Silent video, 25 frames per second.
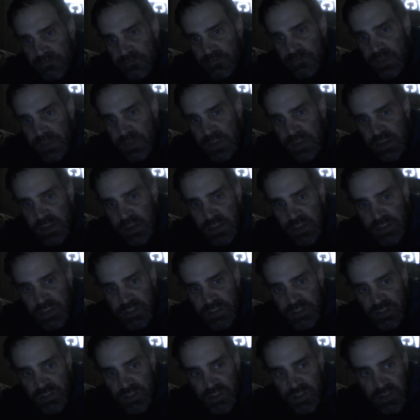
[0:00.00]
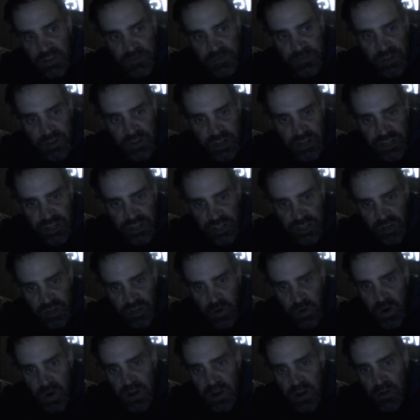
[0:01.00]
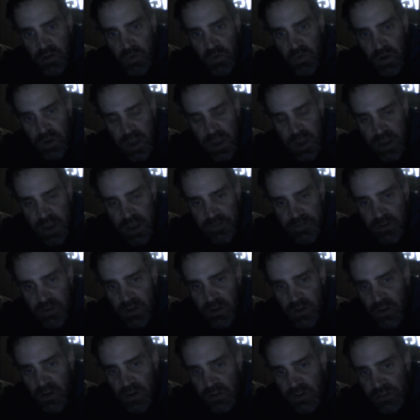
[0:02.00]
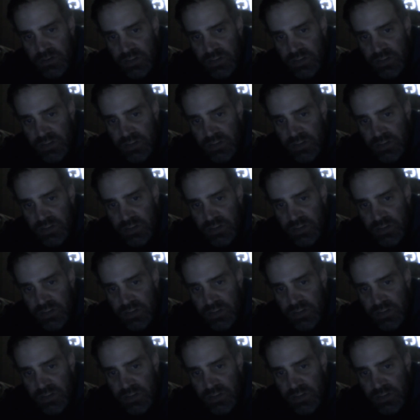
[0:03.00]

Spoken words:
because if you just joined or whatever,